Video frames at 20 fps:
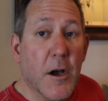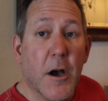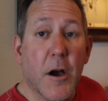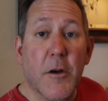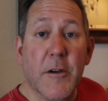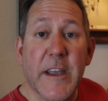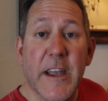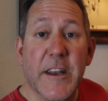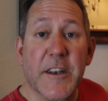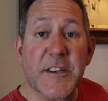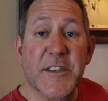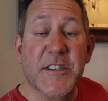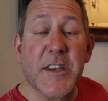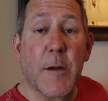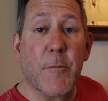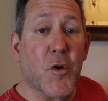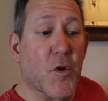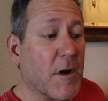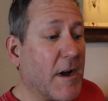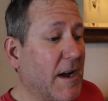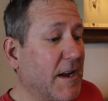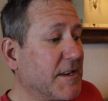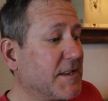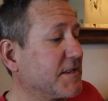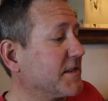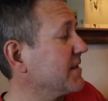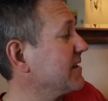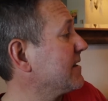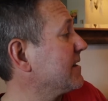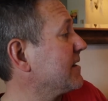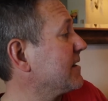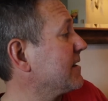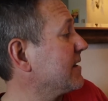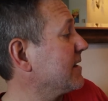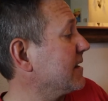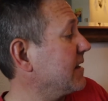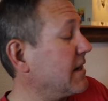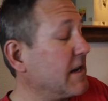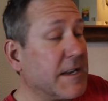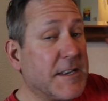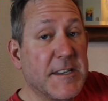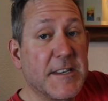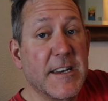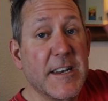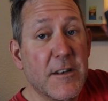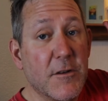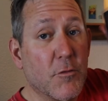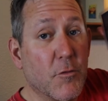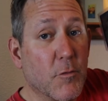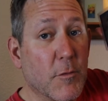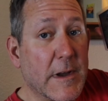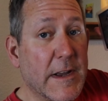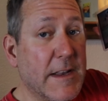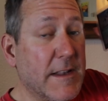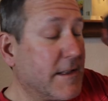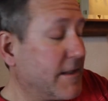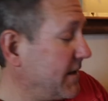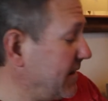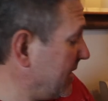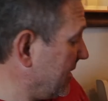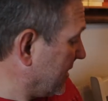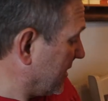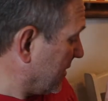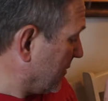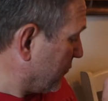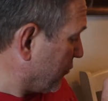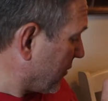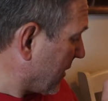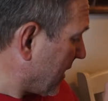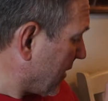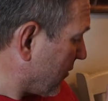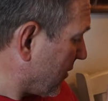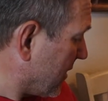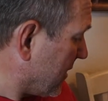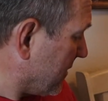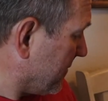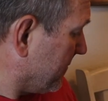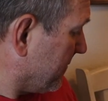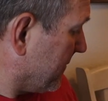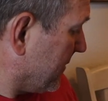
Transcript: Okay, to summarize, it didn't read the Cabrera.